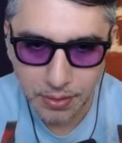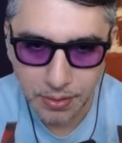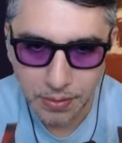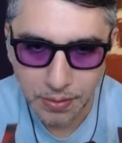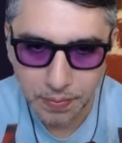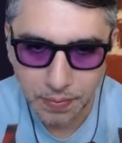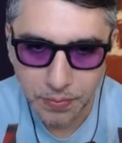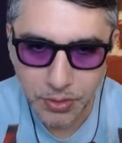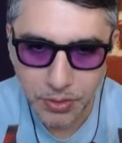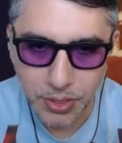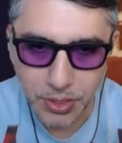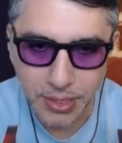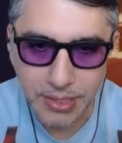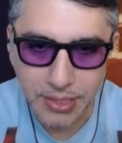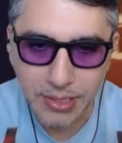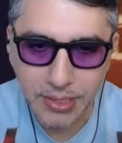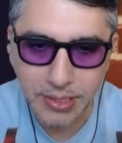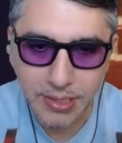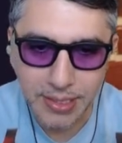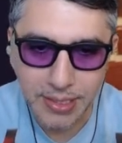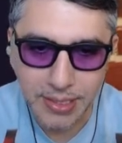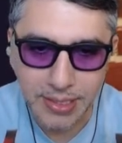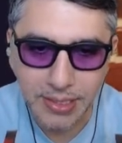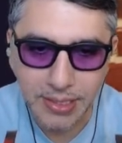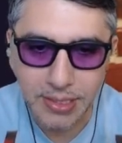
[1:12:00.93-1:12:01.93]
so
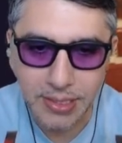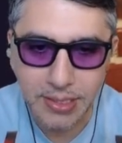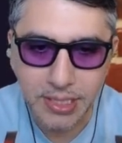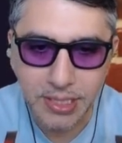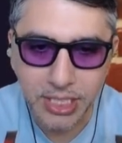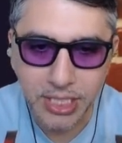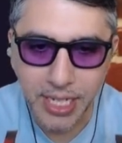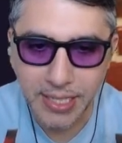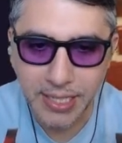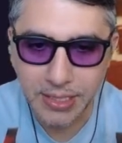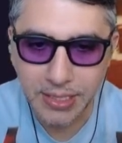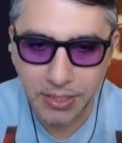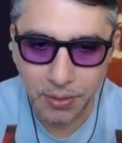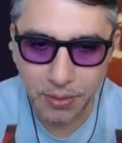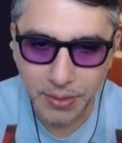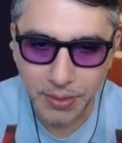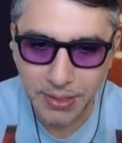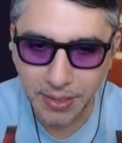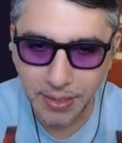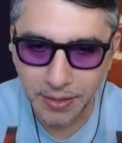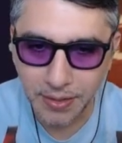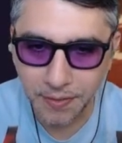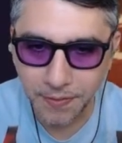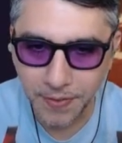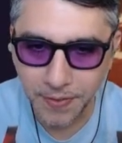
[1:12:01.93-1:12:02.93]
this check's always going
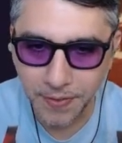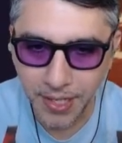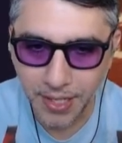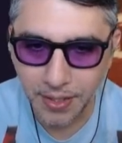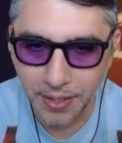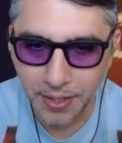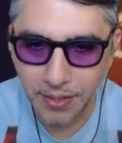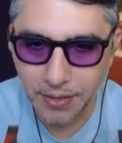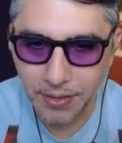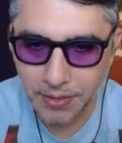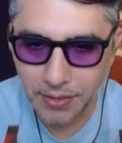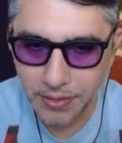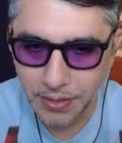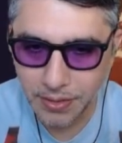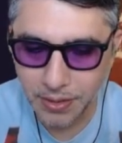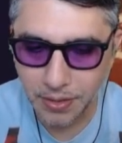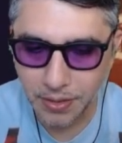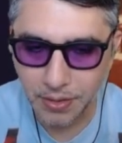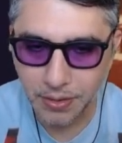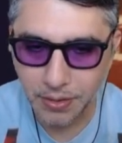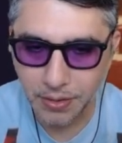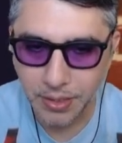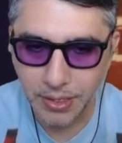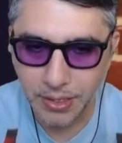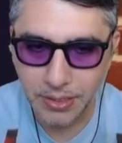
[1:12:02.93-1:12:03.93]
to fail. So
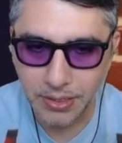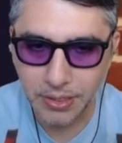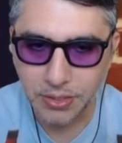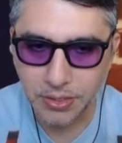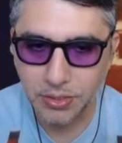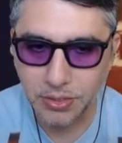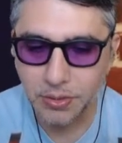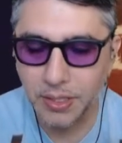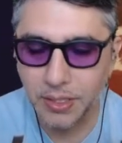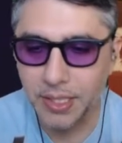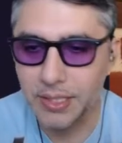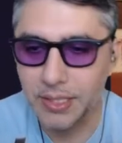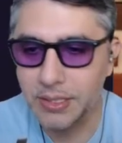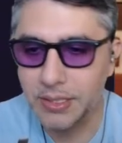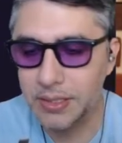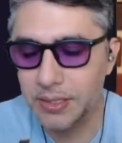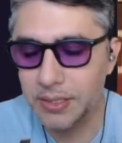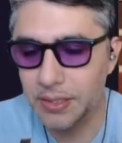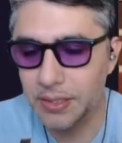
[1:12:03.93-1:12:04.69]
let's just do this.